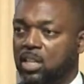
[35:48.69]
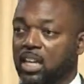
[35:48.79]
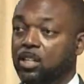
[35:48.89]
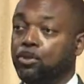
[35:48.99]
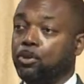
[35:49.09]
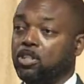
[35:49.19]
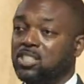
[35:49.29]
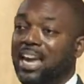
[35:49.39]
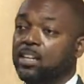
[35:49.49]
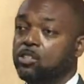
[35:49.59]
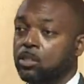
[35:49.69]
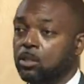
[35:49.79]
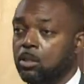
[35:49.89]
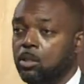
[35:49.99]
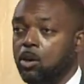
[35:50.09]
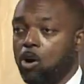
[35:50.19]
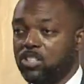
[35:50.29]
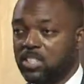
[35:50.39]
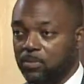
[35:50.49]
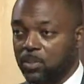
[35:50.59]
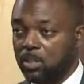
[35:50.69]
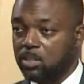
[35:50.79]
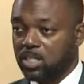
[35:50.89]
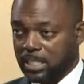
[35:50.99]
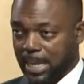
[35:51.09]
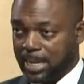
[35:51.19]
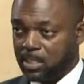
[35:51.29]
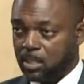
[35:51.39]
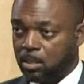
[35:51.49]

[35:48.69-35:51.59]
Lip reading: in the third sector or civil society.